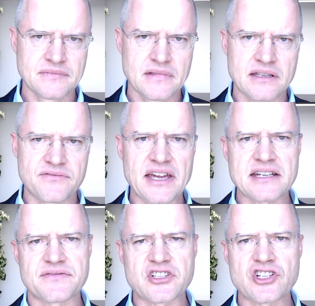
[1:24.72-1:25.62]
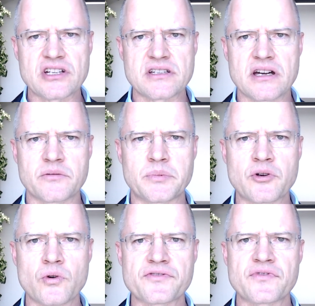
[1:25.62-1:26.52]
In fact, if it's shut down, it would be
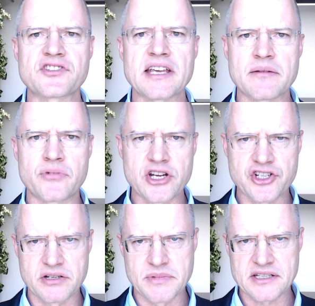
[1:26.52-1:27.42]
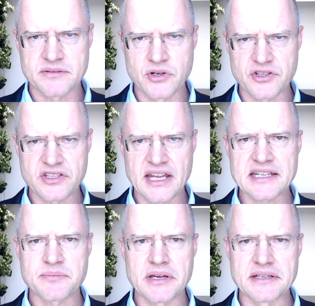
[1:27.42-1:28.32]
cause for celebration amongst most
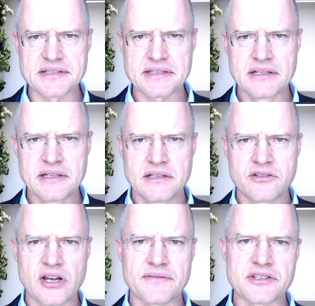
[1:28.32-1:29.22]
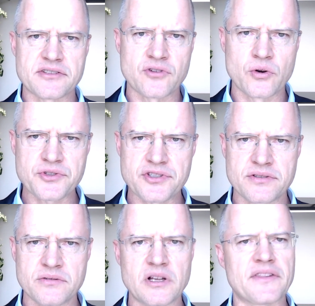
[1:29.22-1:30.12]
taxpayers. Travellers, of
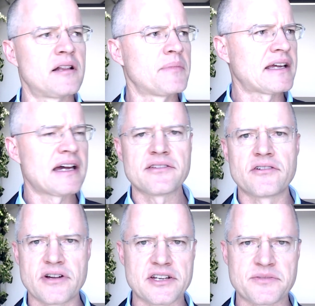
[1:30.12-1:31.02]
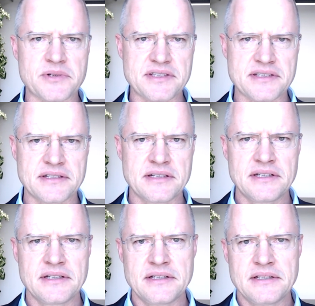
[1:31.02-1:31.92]
course, well, they'll make other arrangements.
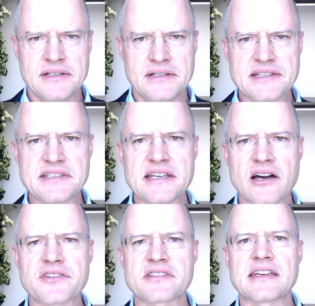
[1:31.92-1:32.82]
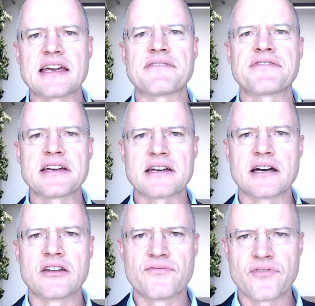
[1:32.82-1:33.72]
Let's see how this affair
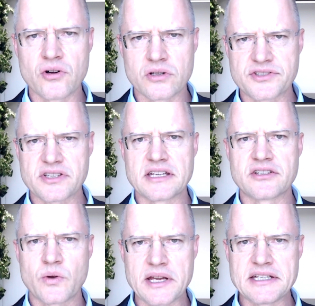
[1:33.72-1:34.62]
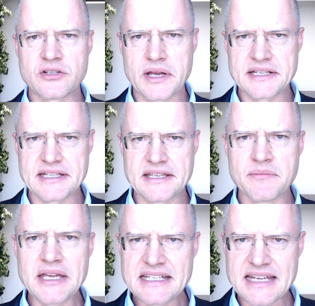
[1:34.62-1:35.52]
unfolds in 2020. In the
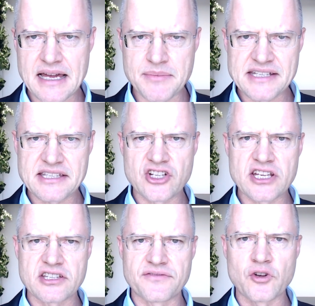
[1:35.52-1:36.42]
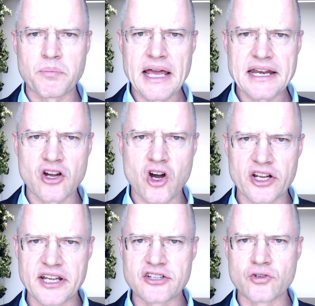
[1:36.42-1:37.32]
meantime, I suggest that if you're planning a
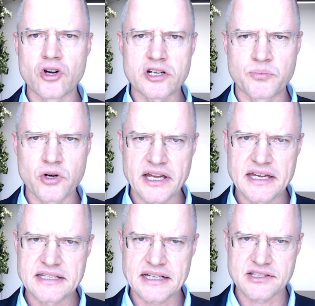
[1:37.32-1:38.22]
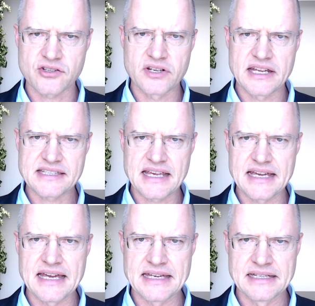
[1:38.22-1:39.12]
holiday, do not book air tickets on SAA,